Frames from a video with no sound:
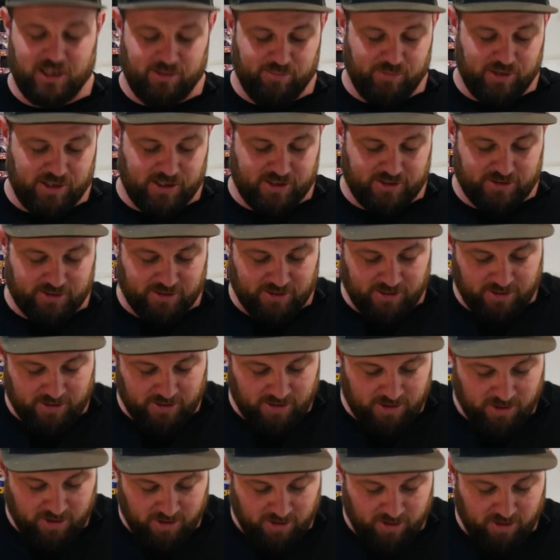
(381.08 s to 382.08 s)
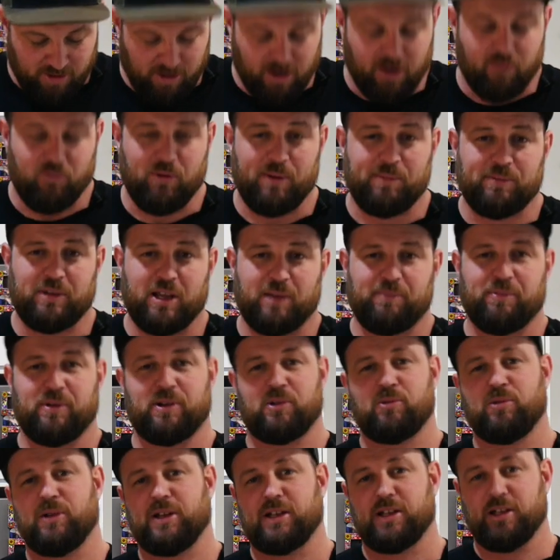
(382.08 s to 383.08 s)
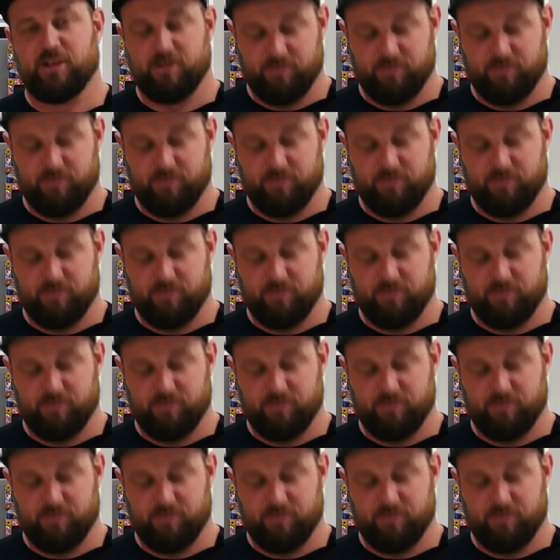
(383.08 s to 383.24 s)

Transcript: 10 minutes. I've whipped up a quick